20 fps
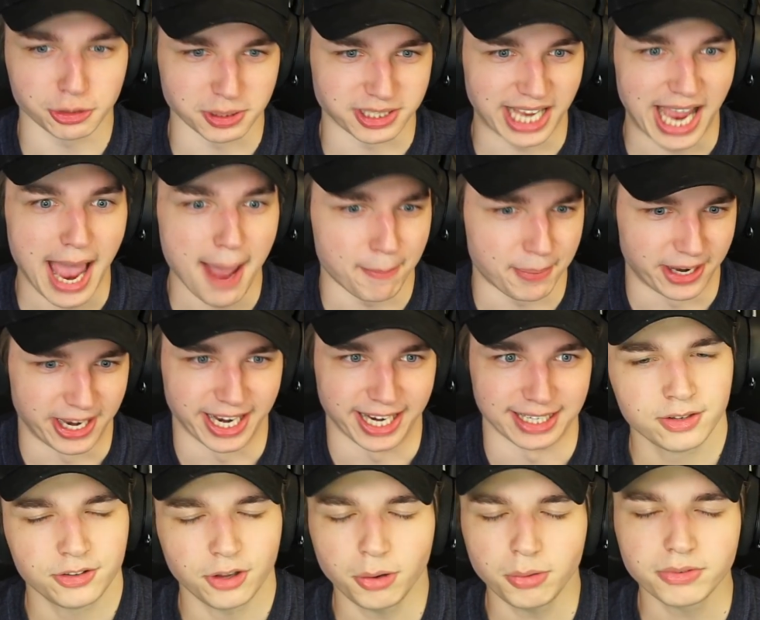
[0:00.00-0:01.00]
What's
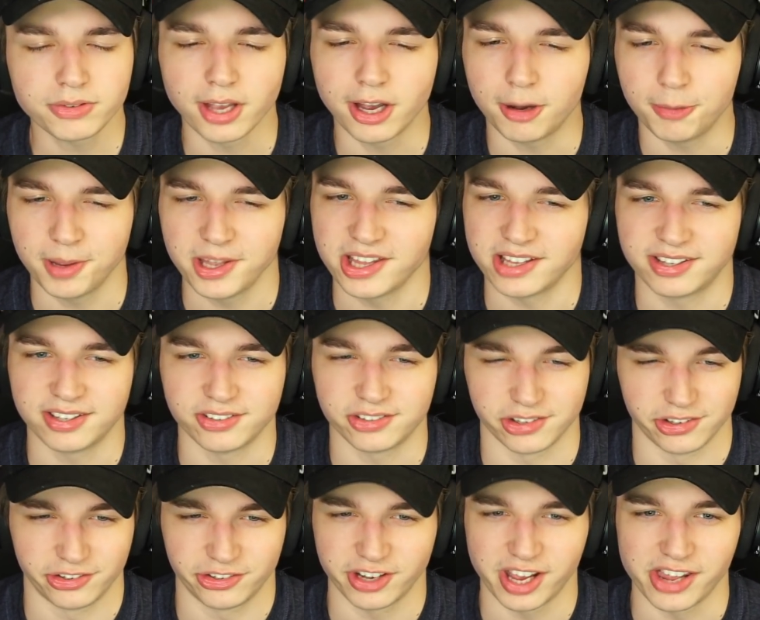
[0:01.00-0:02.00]
happening? Don't tell me this is
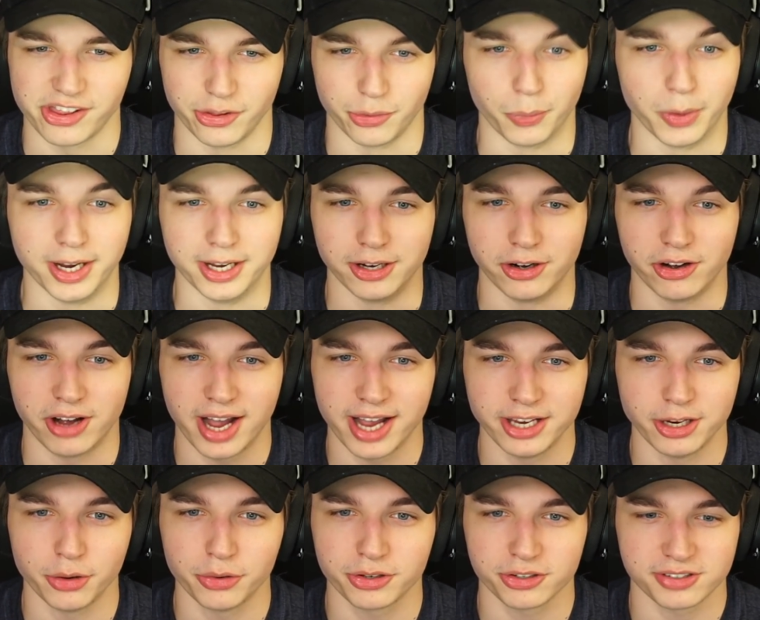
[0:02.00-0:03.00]
inside the whale. I
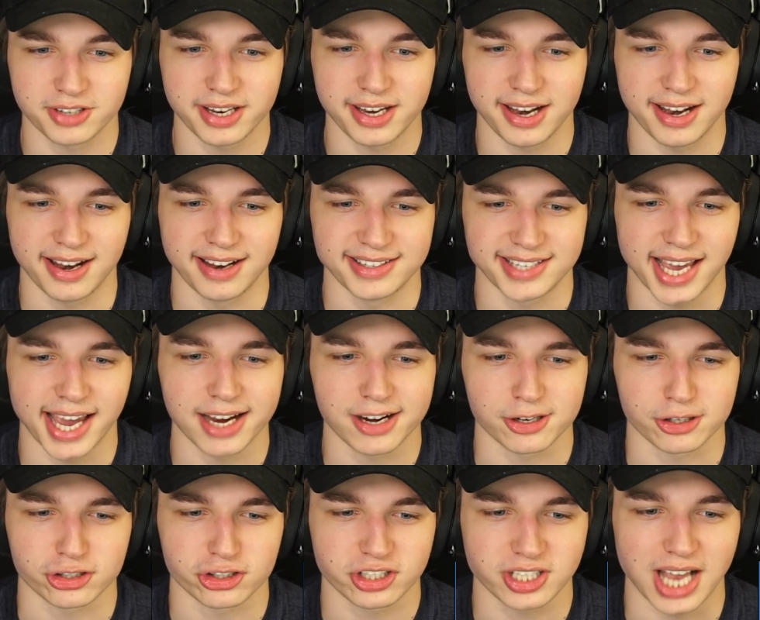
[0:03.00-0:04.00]
know there's not an
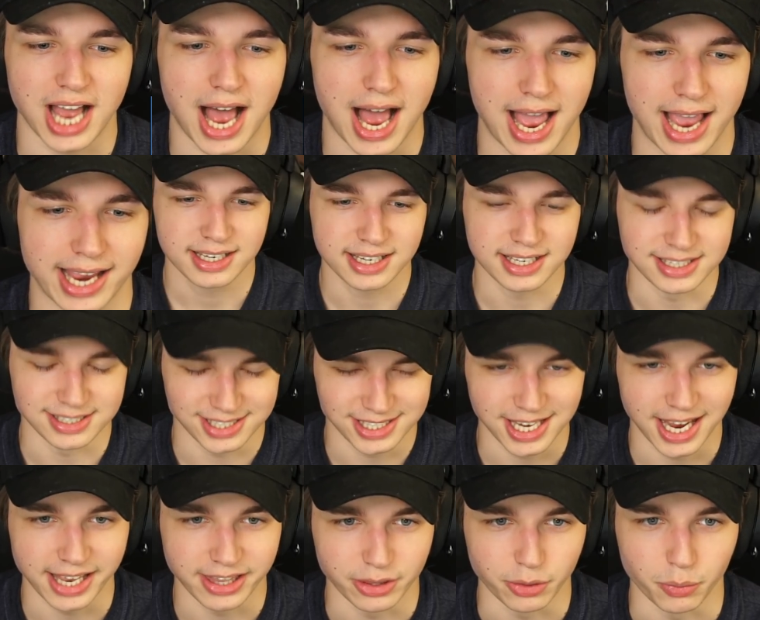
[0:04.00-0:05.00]
entire sky
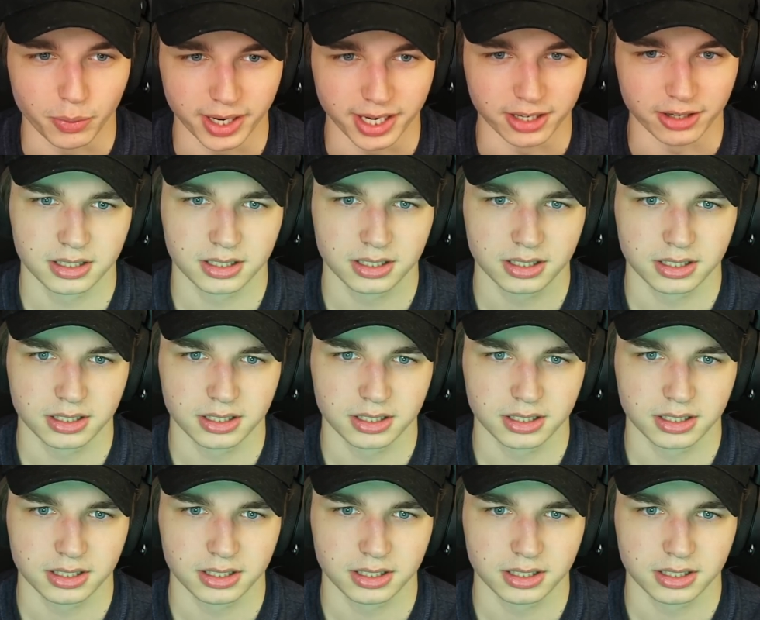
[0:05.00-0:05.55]
inside the whale.